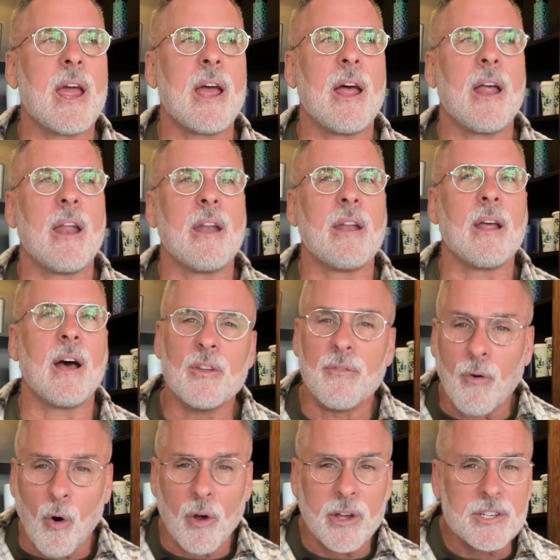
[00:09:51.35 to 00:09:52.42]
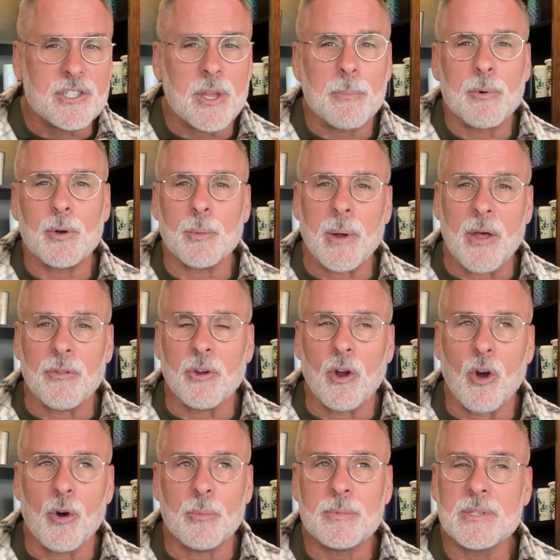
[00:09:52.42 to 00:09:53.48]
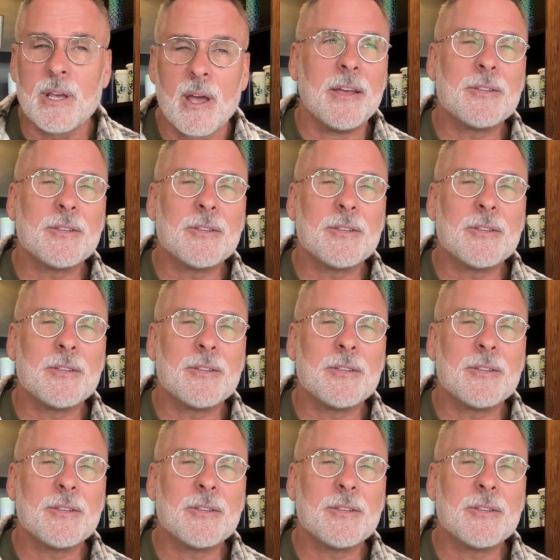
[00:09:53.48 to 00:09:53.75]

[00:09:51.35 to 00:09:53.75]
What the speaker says: and the foliage they put around their homes,